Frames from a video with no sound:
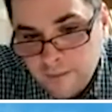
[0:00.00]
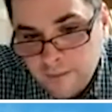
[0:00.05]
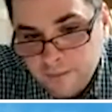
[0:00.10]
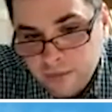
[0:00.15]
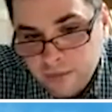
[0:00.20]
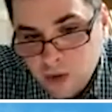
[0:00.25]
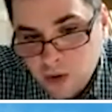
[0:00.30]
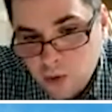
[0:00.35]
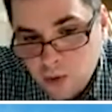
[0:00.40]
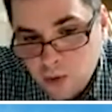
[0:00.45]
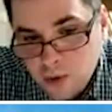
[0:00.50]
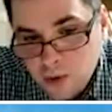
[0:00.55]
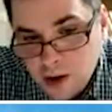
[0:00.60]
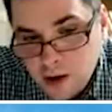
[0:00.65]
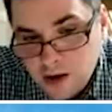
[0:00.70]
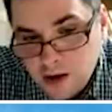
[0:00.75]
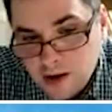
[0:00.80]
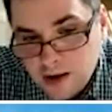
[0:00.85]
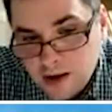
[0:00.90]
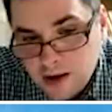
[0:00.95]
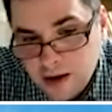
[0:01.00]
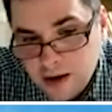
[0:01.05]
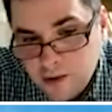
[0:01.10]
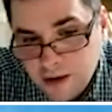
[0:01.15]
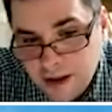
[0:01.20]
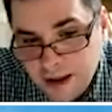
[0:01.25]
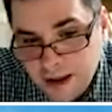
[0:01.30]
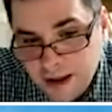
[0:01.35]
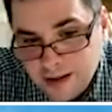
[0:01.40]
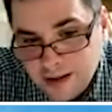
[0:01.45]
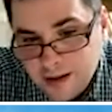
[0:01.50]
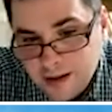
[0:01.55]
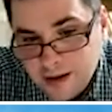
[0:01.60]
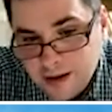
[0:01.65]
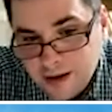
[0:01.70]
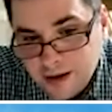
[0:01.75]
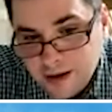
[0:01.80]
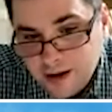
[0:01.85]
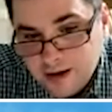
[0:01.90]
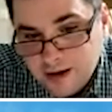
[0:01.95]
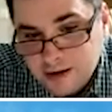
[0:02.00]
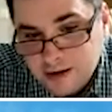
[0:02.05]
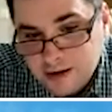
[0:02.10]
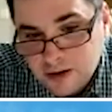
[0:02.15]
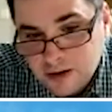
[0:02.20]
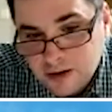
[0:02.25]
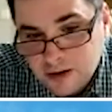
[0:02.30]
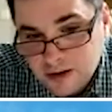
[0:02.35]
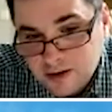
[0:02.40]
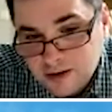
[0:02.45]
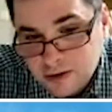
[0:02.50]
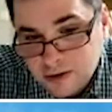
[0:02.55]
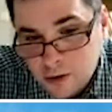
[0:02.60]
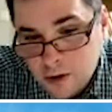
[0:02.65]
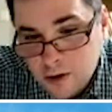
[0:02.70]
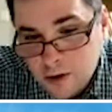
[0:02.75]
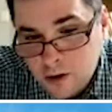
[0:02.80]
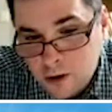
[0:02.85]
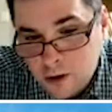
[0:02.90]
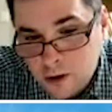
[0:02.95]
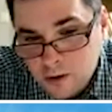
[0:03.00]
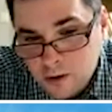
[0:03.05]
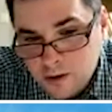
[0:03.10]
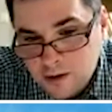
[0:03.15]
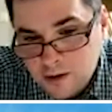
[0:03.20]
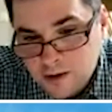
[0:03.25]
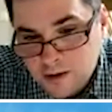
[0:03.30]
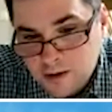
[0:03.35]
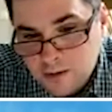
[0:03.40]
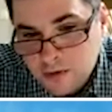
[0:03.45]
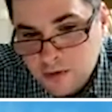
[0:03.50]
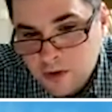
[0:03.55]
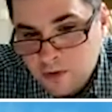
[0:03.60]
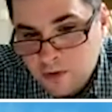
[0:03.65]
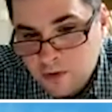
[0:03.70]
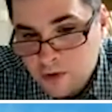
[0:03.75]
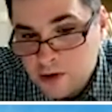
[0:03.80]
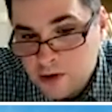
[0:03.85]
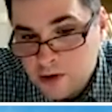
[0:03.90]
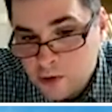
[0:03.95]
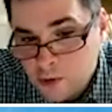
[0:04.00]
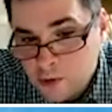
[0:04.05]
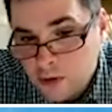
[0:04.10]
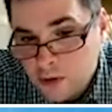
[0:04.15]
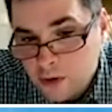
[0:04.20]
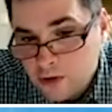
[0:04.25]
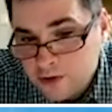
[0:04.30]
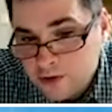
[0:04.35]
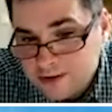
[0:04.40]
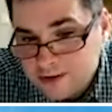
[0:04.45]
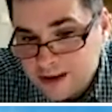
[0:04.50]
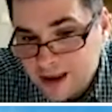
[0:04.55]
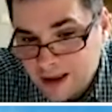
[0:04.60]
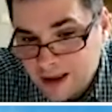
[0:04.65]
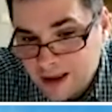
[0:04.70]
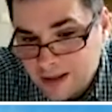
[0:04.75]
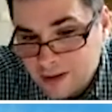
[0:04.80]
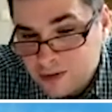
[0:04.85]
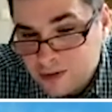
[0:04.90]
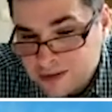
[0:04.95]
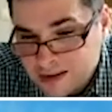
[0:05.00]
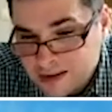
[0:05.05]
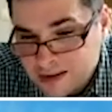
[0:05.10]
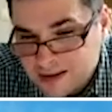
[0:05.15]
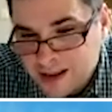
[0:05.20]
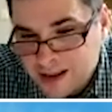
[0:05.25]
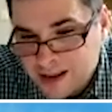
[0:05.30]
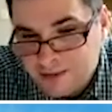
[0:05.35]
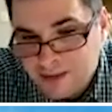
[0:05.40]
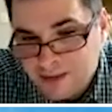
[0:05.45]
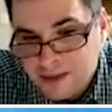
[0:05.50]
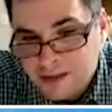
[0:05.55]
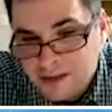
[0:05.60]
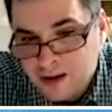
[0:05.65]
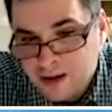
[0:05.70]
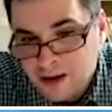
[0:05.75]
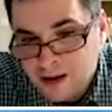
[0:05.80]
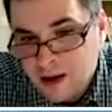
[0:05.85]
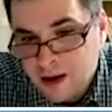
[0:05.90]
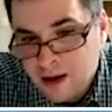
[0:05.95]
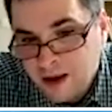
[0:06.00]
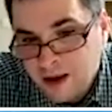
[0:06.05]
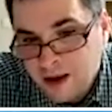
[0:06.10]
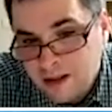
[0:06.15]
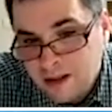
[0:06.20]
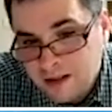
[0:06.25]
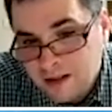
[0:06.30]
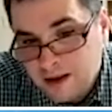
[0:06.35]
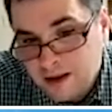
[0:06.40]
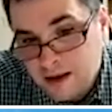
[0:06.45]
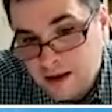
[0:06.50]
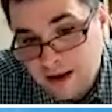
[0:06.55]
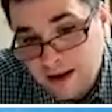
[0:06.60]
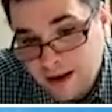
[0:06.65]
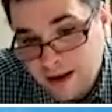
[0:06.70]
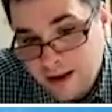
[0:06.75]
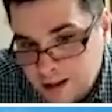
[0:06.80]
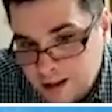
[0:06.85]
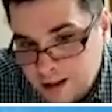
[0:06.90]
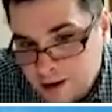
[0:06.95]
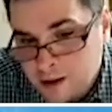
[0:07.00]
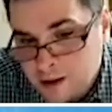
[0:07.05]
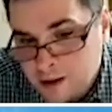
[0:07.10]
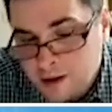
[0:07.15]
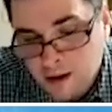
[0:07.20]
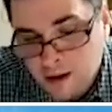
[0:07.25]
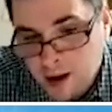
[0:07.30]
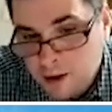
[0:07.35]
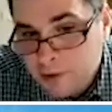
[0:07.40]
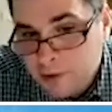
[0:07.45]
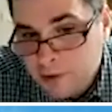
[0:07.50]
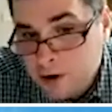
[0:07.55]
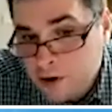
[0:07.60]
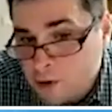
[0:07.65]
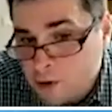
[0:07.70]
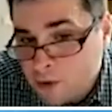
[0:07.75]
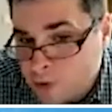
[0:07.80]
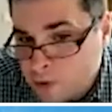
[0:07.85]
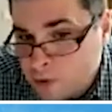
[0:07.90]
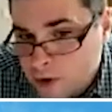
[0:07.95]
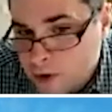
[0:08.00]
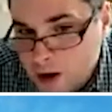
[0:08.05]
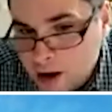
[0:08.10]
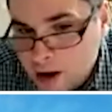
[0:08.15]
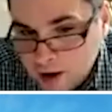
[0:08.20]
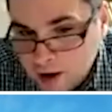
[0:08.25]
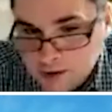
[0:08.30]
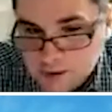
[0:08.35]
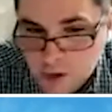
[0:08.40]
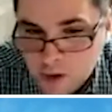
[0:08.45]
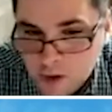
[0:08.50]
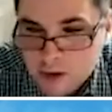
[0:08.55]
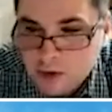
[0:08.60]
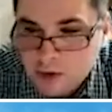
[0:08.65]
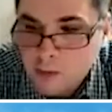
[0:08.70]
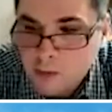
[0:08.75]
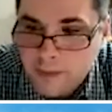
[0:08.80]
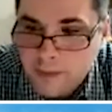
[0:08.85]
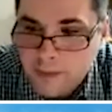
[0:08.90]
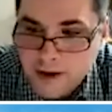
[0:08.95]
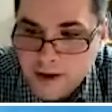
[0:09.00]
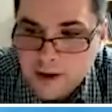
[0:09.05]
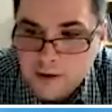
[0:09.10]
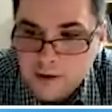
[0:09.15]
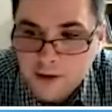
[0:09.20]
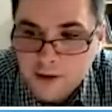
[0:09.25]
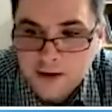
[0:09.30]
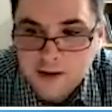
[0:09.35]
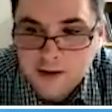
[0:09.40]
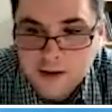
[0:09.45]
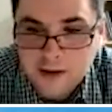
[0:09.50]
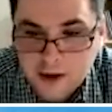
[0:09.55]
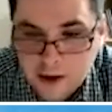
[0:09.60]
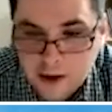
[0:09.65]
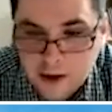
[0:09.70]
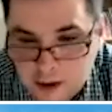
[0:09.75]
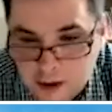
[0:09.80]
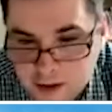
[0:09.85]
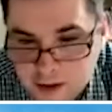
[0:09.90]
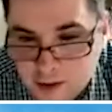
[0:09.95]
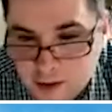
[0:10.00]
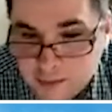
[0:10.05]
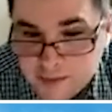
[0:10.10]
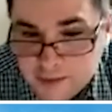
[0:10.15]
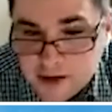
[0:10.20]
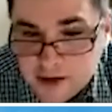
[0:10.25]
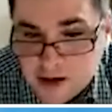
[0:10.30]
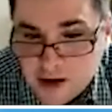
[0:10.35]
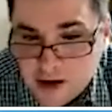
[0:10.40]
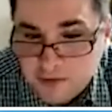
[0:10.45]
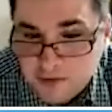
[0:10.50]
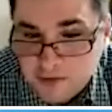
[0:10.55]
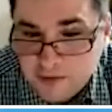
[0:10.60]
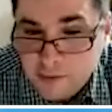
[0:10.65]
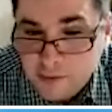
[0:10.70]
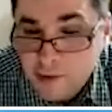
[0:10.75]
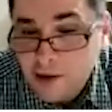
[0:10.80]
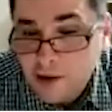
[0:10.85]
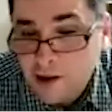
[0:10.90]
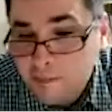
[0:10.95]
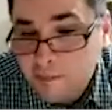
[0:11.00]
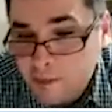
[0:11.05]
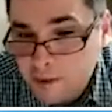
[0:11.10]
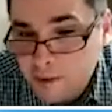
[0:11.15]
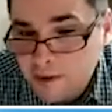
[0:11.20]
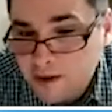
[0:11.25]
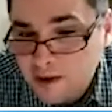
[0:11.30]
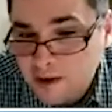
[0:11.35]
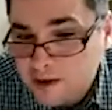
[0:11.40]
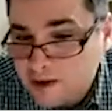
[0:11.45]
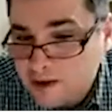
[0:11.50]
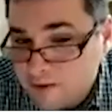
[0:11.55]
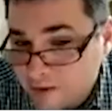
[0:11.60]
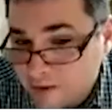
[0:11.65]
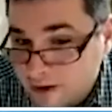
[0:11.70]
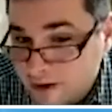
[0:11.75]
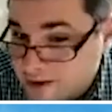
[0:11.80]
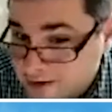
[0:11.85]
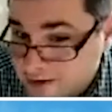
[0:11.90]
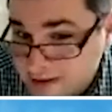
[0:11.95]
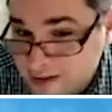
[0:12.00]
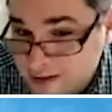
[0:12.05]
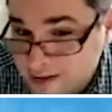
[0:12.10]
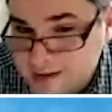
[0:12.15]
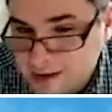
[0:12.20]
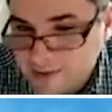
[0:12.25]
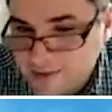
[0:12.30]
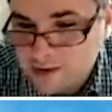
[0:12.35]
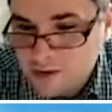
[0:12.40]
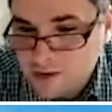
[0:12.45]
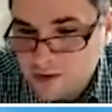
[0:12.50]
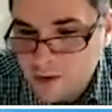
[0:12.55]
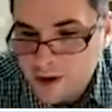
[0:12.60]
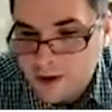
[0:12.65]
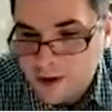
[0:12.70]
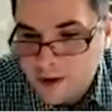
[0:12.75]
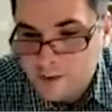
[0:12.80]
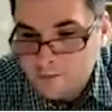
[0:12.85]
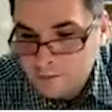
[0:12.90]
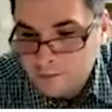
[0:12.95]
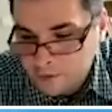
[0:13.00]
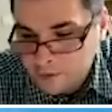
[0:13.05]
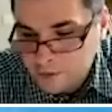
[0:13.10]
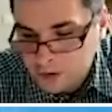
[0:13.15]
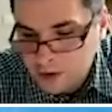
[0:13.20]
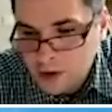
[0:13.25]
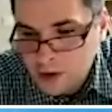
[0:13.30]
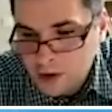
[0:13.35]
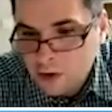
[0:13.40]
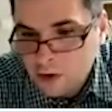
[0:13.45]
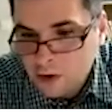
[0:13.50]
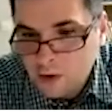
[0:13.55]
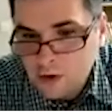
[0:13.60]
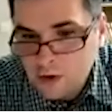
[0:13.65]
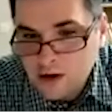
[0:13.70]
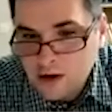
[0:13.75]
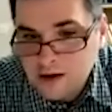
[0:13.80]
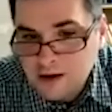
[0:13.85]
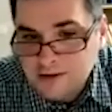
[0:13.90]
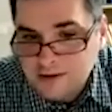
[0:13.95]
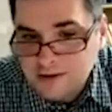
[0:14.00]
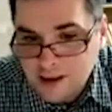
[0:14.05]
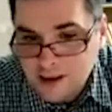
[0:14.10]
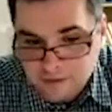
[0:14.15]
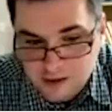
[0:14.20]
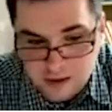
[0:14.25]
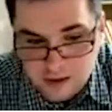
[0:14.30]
we're creating a stronghold for the rook on c8, on c7. And later, our rook is going to penetrate the position of our opponent via the c7 square. Queen e7,